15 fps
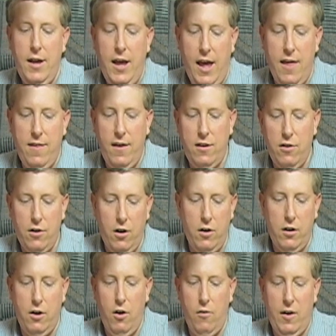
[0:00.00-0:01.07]
And then you're
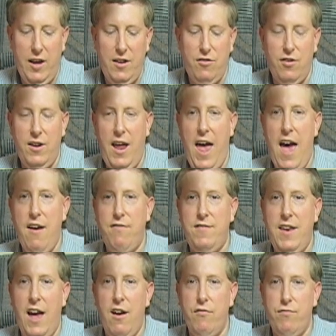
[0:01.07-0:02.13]
going to go 1.5 inches
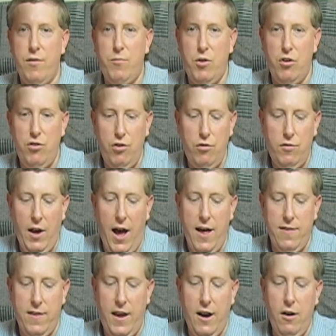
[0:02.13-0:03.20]
down from your new
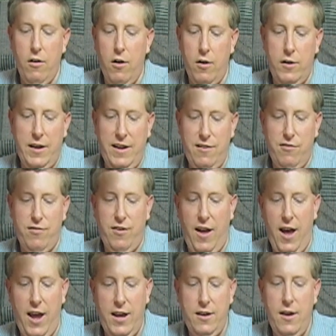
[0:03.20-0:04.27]
dot there on each
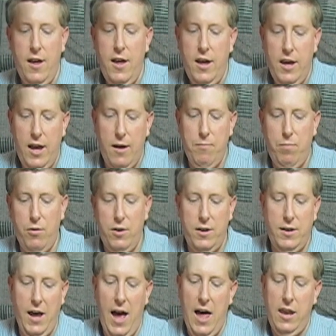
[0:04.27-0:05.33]
side and put a
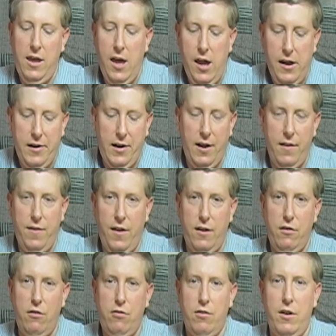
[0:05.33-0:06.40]
dot, and then
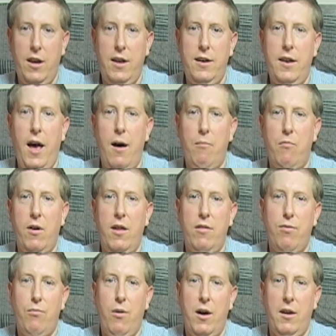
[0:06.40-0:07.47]
you should end up
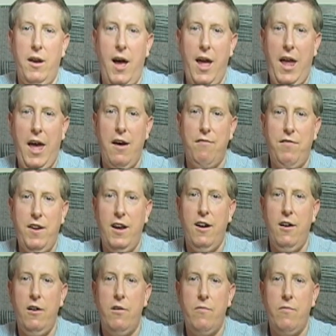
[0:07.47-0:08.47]
with what I have here.